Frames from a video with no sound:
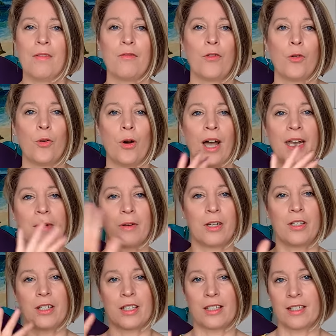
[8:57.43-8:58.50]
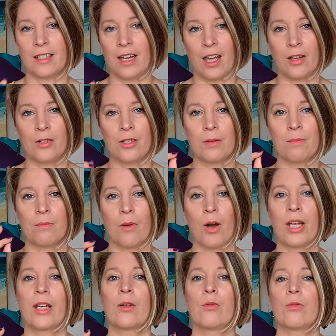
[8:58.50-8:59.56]
For anyone who doesn't know, St.
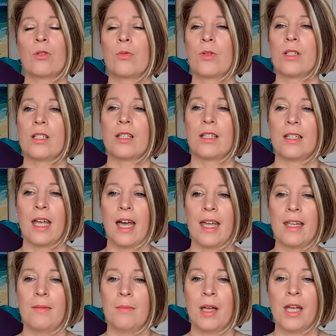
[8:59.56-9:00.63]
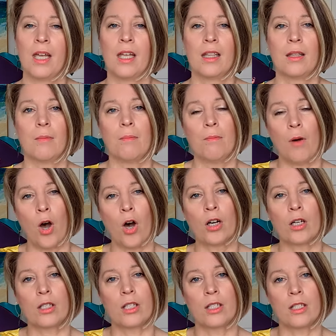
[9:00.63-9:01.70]
Michael's was the name that
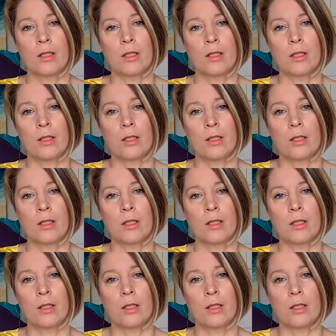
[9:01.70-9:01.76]
Marks and